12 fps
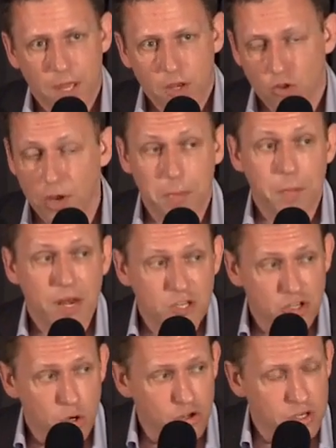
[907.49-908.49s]
There have been many
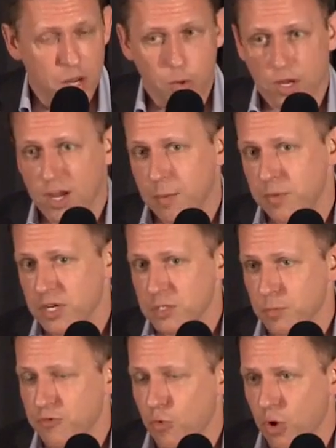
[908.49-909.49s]
social networking companies
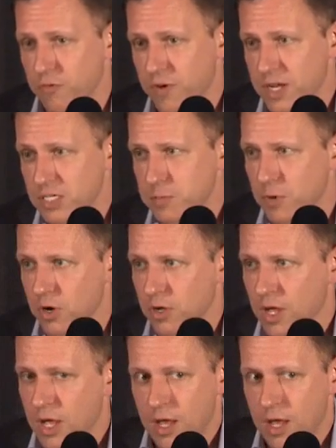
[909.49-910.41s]
before Facebook.